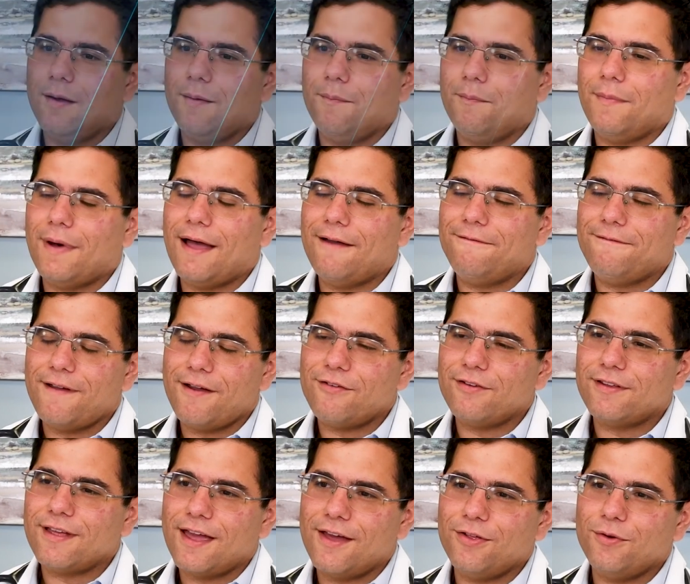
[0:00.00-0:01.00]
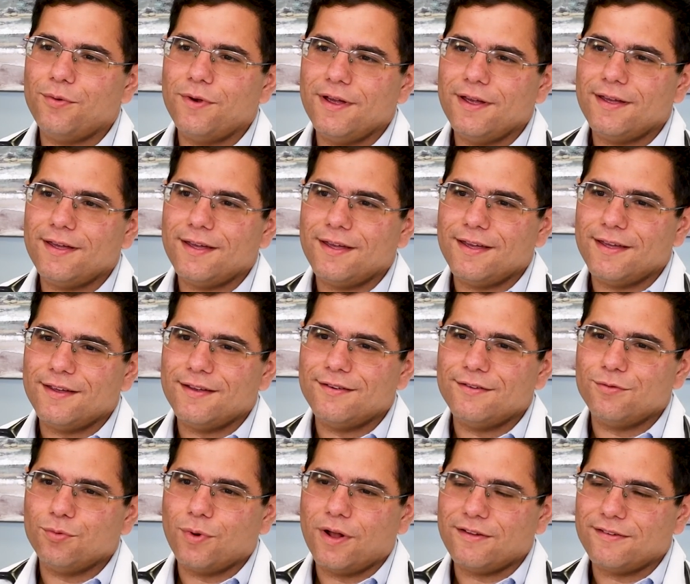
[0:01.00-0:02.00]
My favorite day of the week
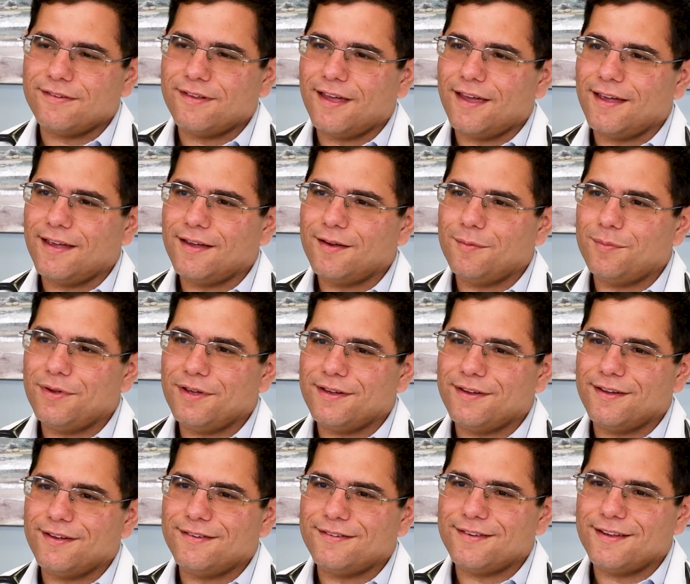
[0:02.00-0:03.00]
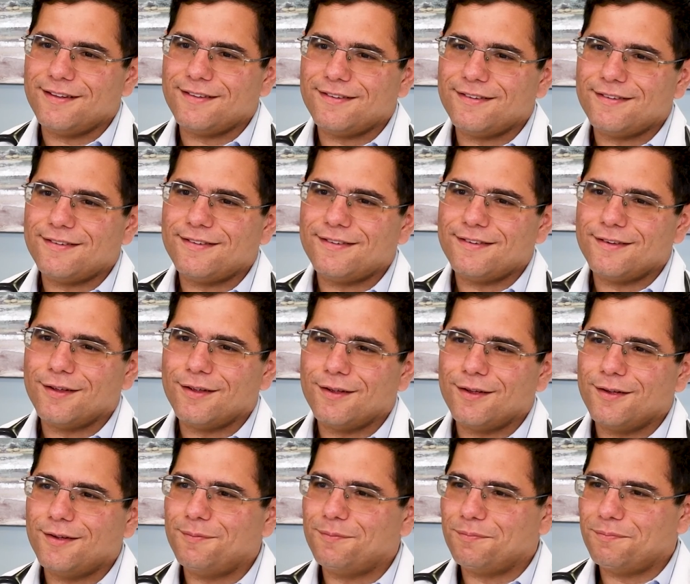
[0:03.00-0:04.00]
is Wednesday, because it's
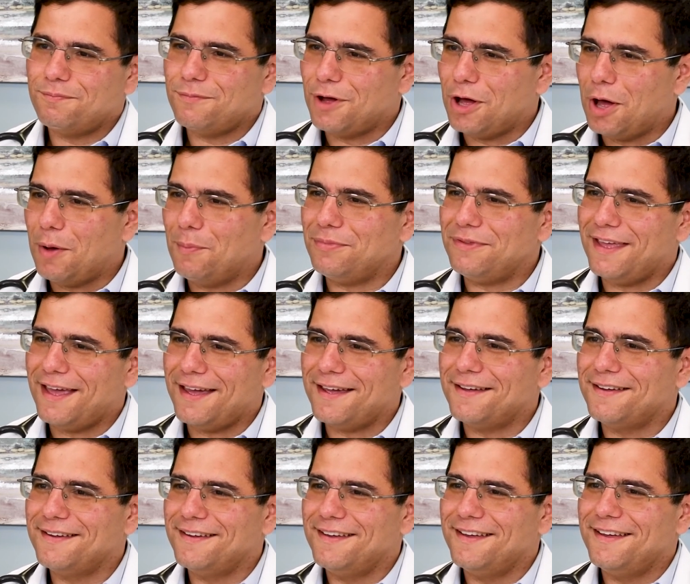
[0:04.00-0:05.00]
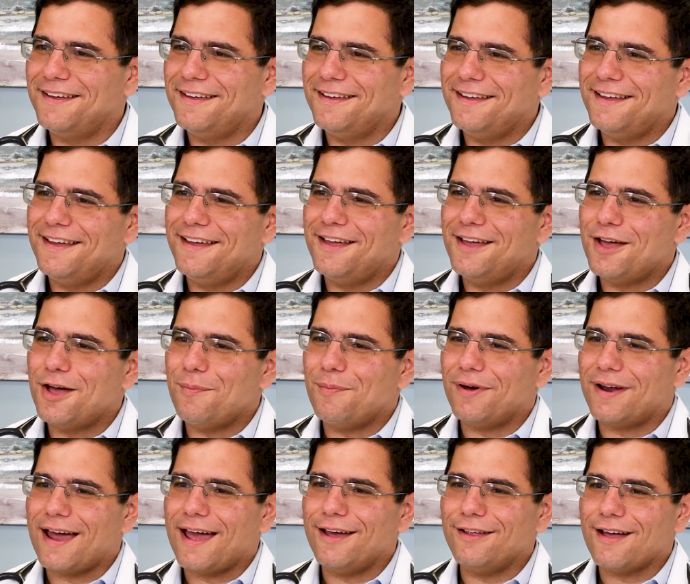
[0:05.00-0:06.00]
a hump day.
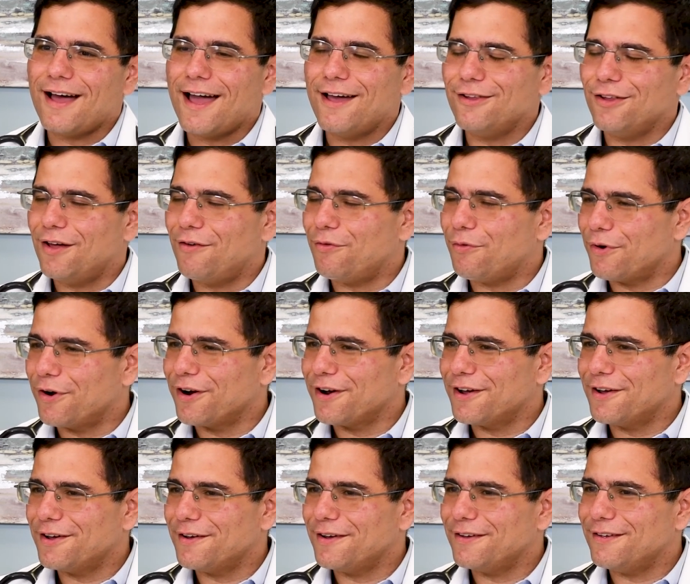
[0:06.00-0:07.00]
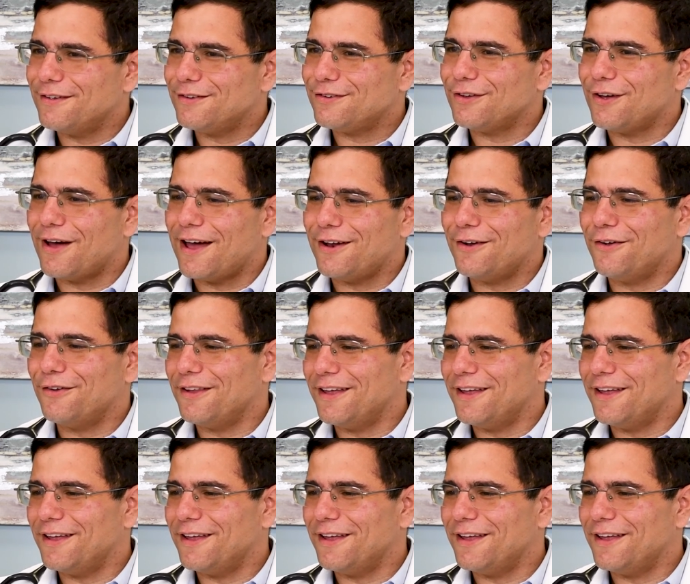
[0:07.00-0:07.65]
But I love work, so I don't